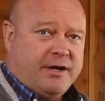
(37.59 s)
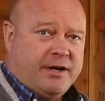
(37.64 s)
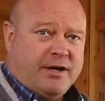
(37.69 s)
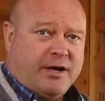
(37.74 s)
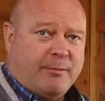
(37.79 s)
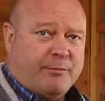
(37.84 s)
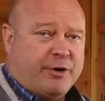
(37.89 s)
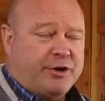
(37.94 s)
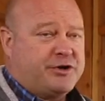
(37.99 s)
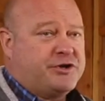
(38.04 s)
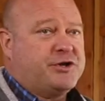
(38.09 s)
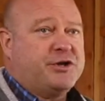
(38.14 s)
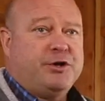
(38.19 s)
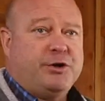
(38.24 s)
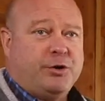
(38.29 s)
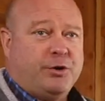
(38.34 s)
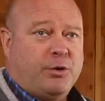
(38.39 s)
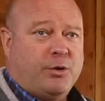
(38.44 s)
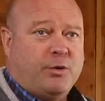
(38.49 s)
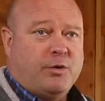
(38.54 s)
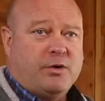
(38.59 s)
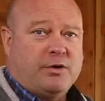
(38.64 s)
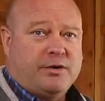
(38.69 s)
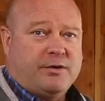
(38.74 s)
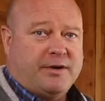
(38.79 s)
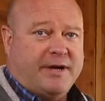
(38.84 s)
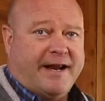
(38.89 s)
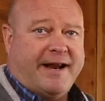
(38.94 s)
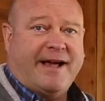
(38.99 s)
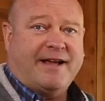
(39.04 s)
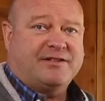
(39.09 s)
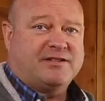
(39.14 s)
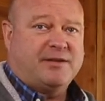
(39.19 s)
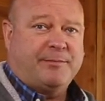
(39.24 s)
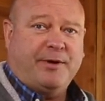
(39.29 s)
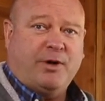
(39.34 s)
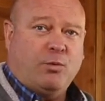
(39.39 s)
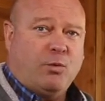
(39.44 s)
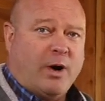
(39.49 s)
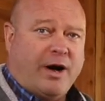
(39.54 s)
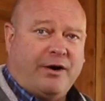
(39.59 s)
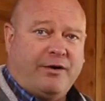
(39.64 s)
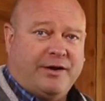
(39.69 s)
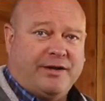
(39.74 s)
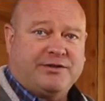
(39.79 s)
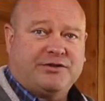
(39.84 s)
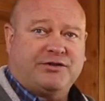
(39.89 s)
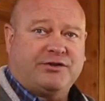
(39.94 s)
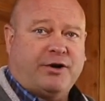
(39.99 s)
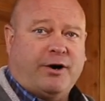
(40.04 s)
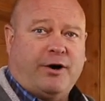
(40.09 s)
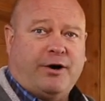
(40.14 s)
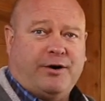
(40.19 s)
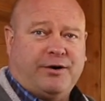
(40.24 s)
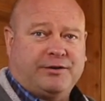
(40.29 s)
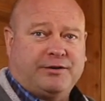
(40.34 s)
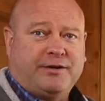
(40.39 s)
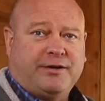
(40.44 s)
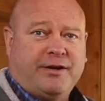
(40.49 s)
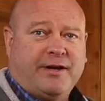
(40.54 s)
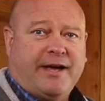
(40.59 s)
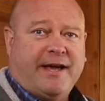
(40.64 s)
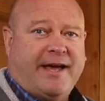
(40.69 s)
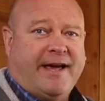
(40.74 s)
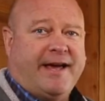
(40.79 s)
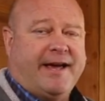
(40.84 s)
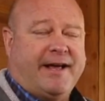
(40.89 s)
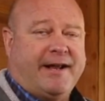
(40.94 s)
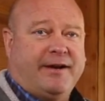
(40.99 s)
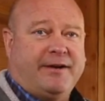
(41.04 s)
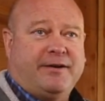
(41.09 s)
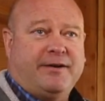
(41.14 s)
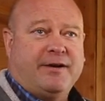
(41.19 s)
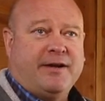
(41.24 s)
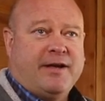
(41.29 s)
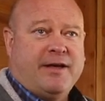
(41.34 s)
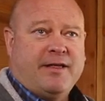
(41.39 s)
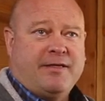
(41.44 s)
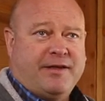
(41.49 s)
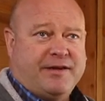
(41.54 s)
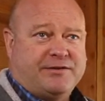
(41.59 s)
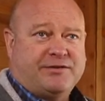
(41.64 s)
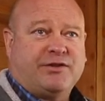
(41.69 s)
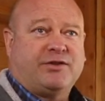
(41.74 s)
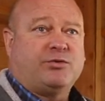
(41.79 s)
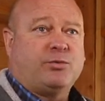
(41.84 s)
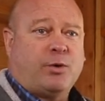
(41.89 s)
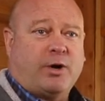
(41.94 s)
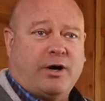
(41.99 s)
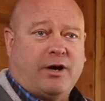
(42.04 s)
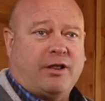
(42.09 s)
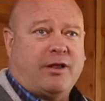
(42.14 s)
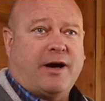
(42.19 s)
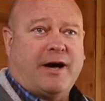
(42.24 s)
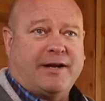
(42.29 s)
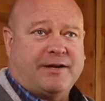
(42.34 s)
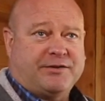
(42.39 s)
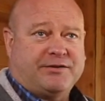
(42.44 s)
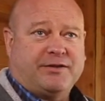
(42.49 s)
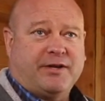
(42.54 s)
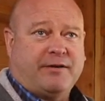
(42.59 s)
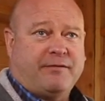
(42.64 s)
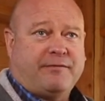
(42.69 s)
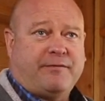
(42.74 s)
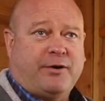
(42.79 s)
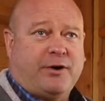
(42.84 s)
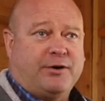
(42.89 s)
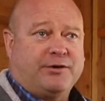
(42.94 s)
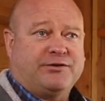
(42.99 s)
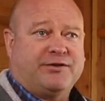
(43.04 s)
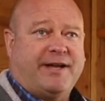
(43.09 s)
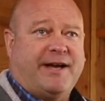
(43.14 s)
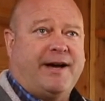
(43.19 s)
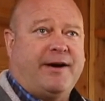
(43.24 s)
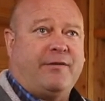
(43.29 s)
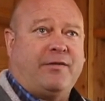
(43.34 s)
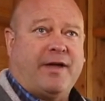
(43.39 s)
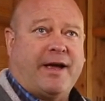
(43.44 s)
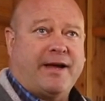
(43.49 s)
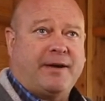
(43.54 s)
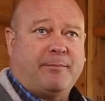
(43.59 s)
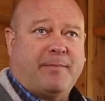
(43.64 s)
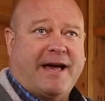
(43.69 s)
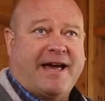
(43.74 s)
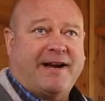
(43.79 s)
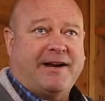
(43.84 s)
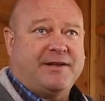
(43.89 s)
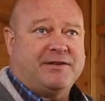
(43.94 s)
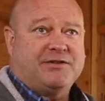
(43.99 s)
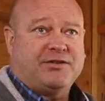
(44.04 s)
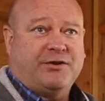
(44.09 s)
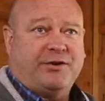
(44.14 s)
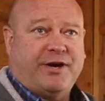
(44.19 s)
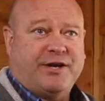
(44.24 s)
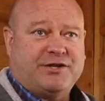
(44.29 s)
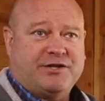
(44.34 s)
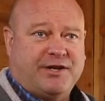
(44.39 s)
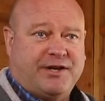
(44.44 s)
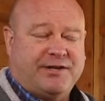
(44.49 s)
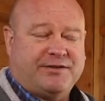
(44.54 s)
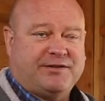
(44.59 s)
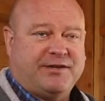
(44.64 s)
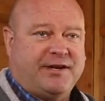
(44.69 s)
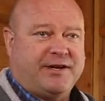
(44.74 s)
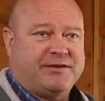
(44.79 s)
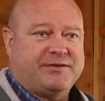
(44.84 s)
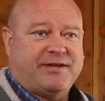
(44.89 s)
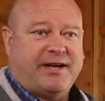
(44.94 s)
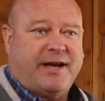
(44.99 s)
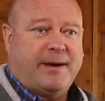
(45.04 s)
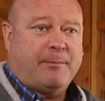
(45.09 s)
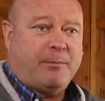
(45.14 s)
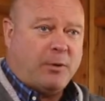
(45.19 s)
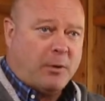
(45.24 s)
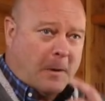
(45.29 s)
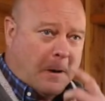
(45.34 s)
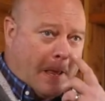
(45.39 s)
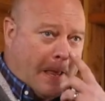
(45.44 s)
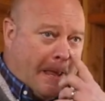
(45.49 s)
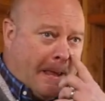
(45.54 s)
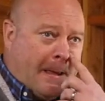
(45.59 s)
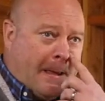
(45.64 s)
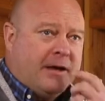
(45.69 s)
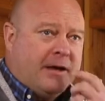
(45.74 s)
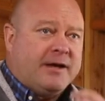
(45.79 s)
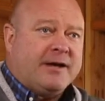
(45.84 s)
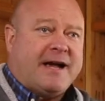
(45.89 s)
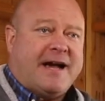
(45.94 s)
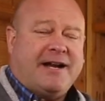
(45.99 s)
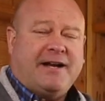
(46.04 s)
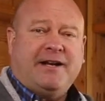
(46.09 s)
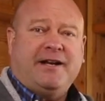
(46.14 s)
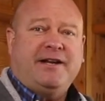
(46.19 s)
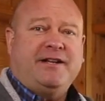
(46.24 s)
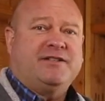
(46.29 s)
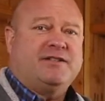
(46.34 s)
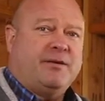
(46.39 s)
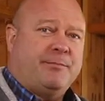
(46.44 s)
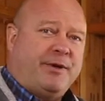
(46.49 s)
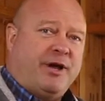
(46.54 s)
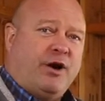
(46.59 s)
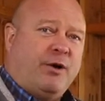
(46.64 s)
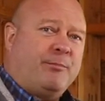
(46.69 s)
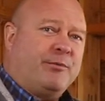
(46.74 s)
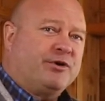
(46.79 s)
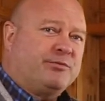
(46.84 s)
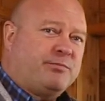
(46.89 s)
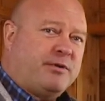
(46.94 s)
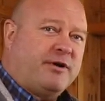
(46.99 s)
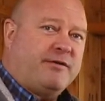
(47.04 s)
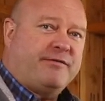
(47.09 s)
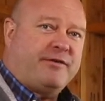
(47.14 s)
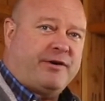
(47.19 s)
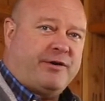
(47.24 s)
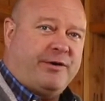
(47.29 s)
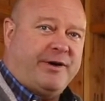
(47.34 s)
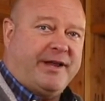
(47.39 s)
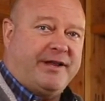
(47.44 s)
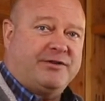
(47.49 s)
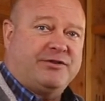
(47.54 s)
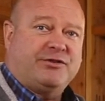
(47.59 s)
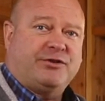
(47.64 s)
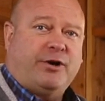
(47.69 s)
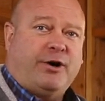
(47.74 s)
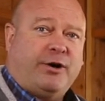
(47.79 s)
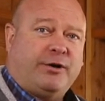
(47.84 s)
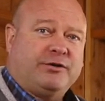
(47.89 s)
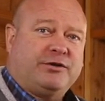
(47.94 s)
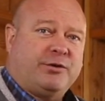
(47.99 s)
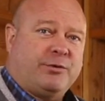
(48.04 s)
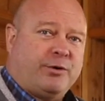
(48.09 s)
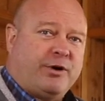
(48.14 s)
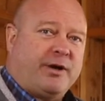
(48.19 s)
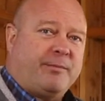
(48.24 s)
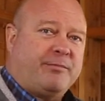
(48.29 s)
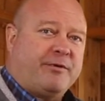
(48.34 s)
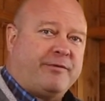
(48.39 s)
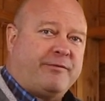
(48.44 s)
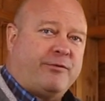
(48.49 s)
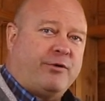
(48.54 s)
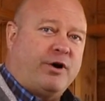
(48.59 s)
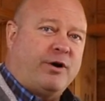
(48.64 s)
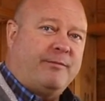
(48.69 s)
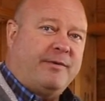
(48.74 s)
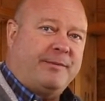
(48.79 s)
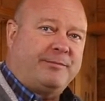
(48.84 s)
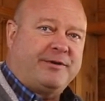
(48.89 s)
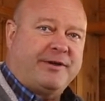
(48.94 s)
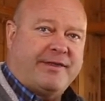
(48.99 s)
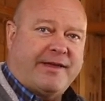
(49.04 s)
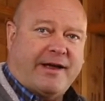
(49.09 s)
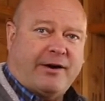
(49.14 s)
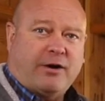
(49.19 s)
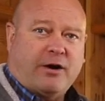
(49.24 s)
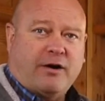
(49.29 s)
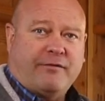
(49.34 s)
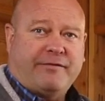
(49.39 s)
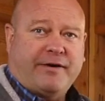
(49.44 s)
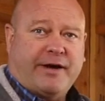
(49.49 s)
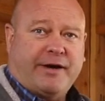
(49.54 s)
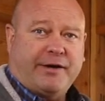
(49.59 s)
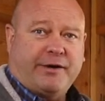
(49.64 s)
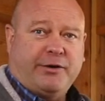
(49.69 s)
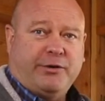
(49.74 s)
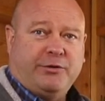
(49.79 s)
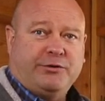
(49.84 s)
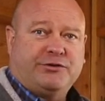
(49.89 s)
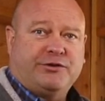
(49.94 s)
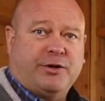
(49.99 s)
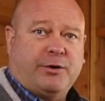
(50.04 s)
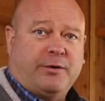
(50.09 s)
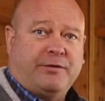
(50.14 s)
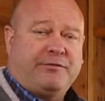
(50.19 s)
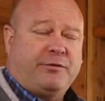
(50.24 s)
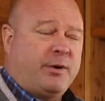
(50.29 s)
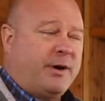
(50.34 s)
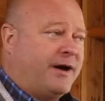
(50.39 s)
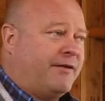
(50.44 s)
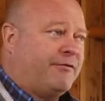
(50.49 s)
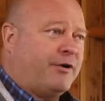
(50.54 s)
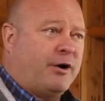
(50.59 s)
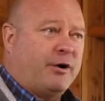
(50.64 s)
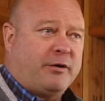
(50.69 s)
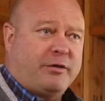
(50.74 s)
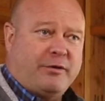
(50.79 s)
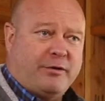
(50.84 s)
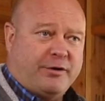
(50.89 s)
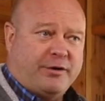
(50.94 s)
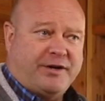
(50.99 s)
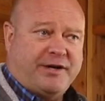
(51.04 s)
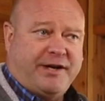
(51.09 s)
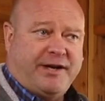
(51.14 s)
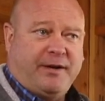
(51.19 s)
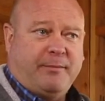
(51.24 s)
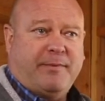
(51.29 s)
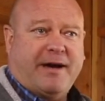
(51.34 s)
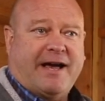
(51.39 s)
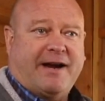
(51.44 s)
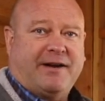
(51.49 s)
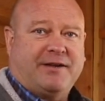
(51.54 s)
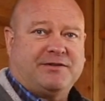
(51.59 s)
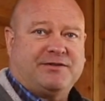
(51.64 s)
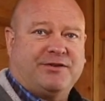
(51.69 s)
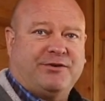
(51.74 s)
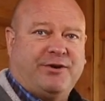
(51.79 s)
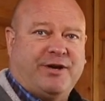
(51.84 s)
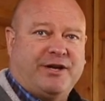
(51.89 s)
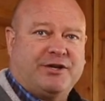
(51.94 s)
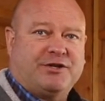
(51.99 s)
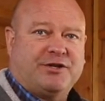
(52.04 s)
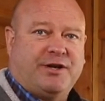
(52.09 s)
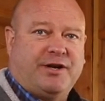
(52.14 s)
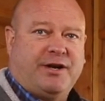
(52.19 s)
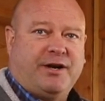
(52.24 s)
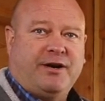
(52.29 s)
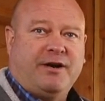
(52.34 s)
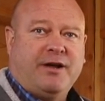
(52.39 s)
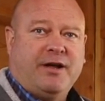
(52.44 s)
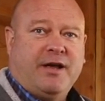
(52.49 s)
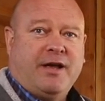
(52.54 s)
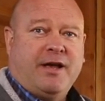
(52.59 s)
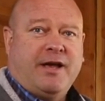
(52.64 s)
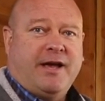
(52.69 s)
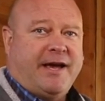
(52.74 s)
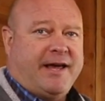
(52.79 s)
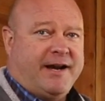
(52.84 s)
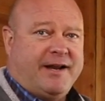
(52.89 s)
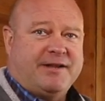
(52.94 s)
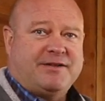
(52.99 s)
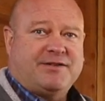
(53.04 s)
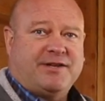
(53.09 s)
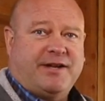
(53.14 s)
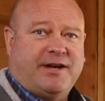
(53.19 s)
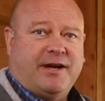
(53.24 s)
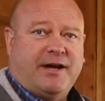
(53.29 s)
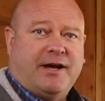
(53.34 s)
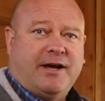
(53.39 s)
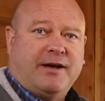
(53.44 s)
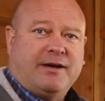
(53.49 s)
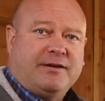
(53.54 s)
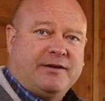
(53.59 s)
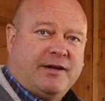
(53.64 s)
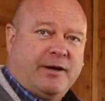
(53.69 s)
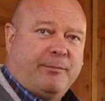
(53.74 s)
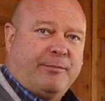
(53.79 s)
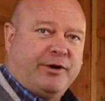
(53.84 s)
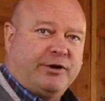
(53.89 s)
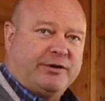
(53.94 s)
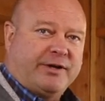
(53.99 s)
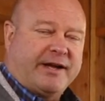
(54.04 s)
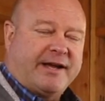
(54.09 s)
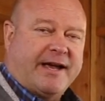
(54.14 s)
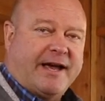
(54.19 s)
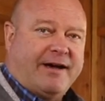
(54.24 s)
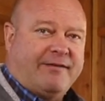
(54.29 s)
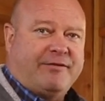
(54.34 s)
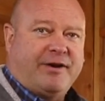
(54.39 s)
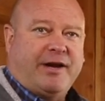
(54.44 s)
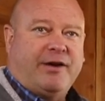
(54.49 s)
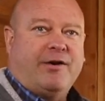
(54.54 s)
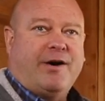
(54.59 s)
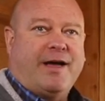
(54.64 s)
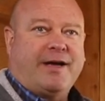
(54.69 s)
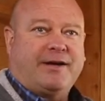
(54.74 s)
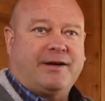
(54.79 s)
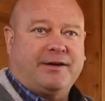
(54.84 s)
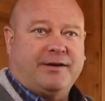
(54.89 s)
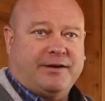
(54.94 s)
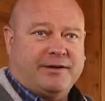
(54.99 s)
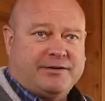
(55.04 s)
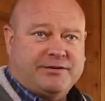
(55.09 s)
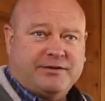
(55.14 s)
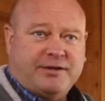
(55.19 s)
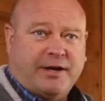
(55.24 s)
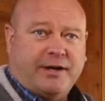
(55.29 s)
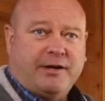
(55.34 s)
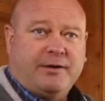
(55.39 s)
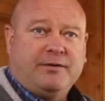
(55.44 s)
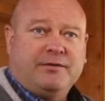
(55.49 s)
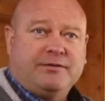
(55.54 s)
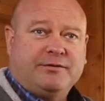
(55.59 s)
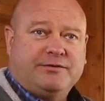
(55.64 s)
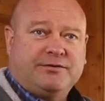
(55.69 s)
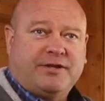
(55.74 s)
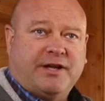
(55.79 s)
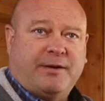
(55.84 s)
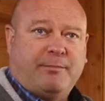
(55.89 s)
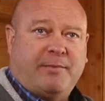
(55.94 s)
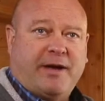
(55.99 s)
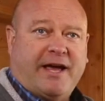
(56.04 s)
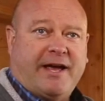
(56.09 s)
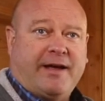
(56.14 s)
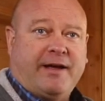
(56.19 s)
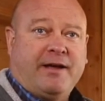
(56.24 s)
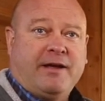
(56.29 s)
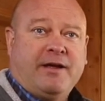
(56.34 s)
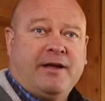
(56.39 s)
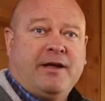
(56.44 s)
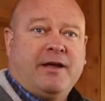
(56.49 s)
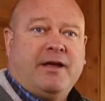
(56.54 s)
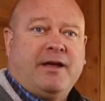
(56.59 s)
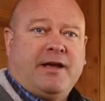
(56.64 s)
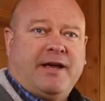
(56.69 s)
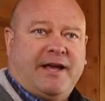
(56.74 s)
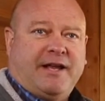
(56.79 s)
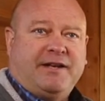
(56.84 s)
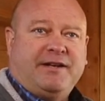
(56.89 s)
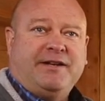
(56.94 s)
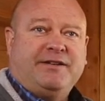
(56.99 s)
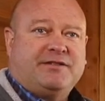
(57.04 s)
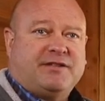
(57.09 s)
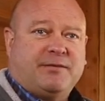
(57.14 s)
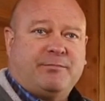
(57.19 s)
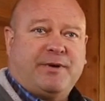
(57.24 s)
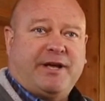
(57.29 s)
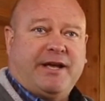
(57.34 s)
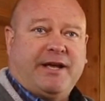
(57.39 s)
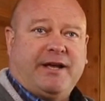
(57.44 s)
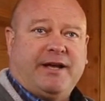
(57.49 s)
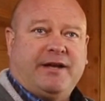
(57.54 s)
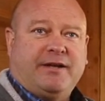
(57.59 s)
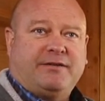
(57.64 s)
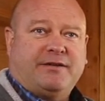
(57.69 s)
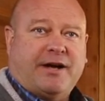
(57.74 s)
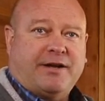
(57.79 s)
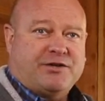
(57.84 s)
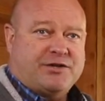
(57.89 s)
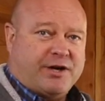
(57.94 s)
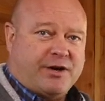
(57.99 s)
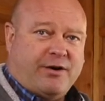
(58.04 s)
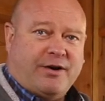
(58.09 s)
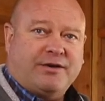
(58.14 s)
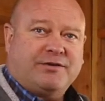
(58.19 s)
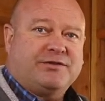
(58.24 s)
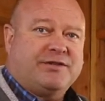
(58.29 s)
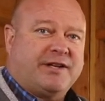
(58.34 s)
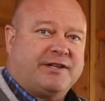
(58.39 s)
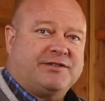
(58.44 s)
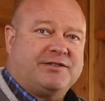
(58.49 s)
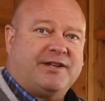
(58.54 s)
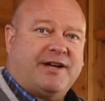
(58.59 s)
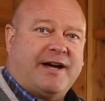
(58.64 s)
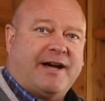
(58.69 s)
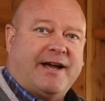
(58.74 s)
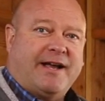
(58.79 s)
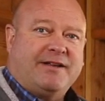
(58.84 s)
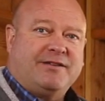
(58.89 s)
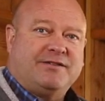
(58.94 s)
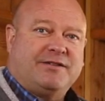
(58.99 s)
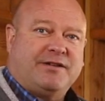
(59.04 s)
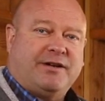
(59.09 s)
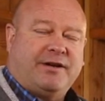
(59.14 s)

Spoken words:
Number two, it has to be well installed. And this is where a lot of stuff falls down. Like bad insulation as an example, kind of needs to be almost perfectly installed to really perform up to that R value. So if you have R13 bad insulation and it's in a building cavity like a stud bay, it needs to be touching all six sides.